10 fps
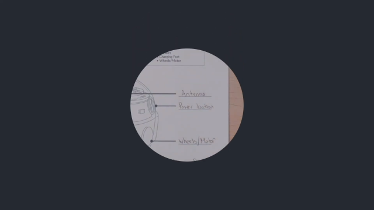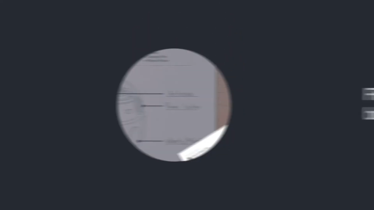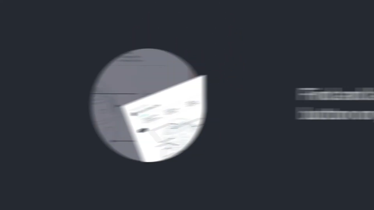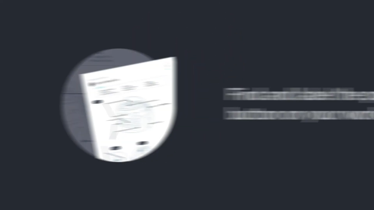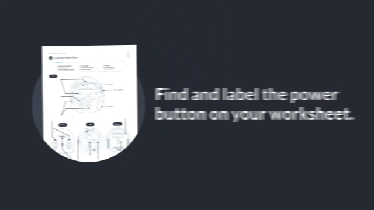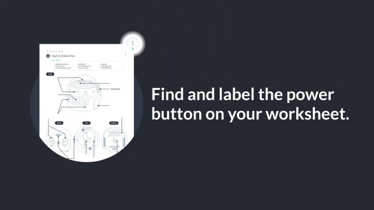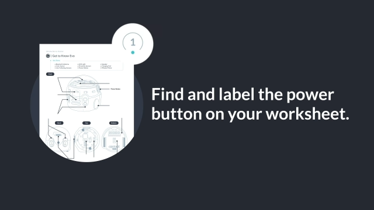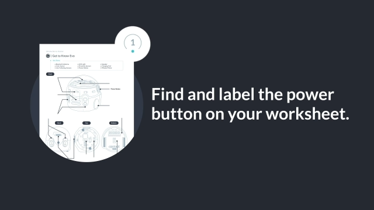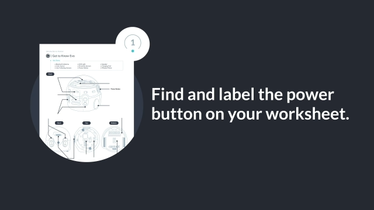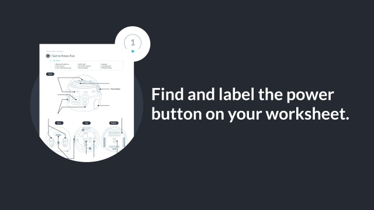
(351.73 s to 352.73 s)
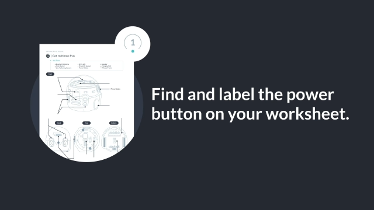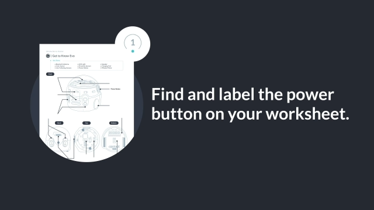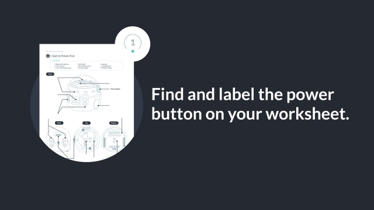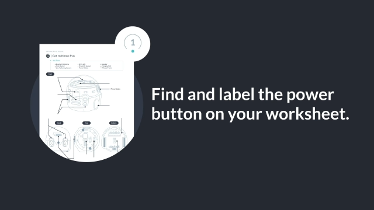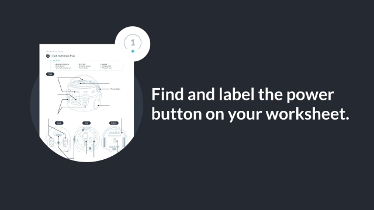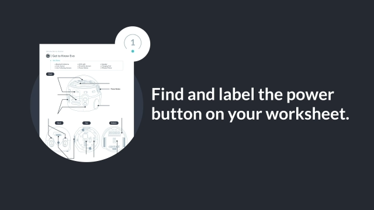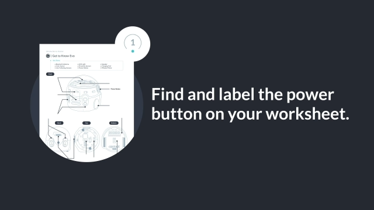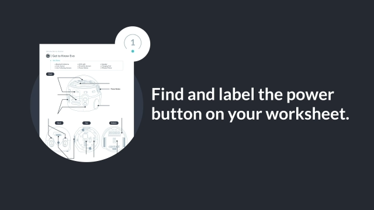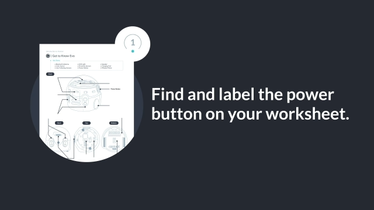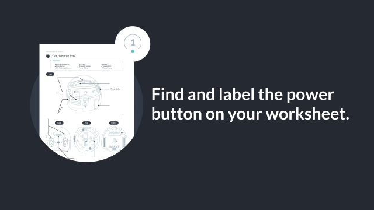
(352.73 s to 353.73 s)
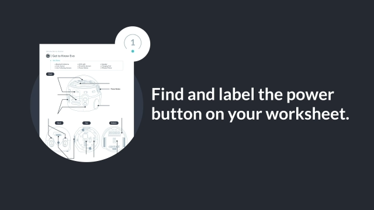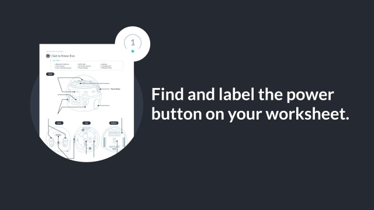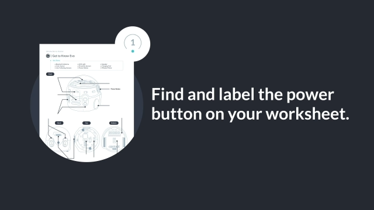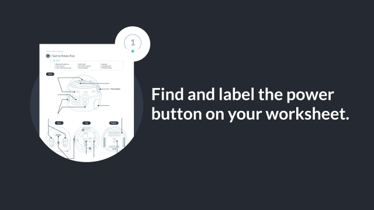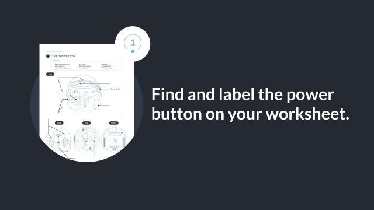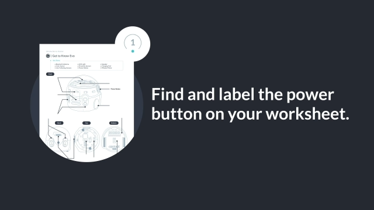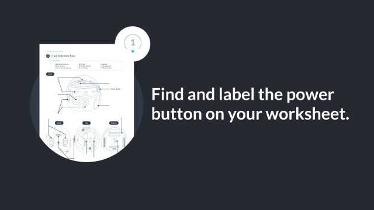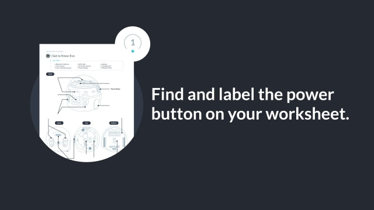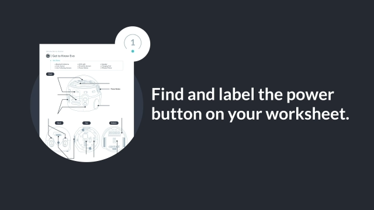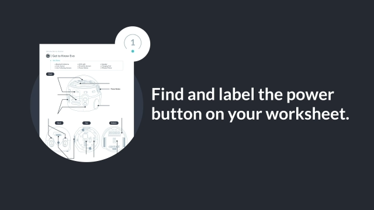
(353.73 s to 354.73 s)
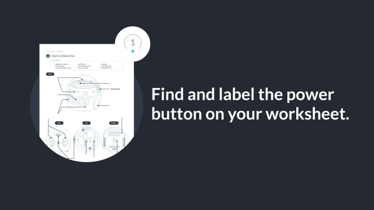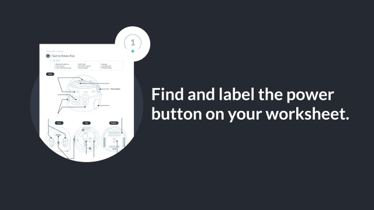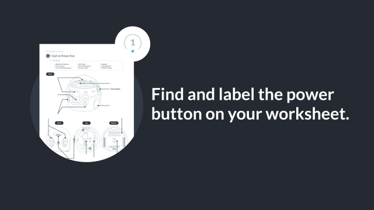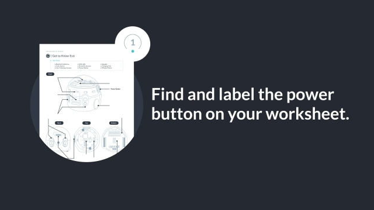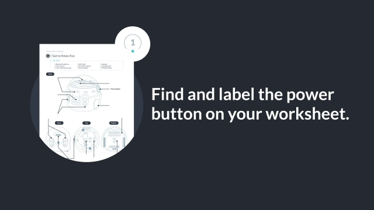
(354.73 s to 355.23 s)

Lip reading: (no speaker visible)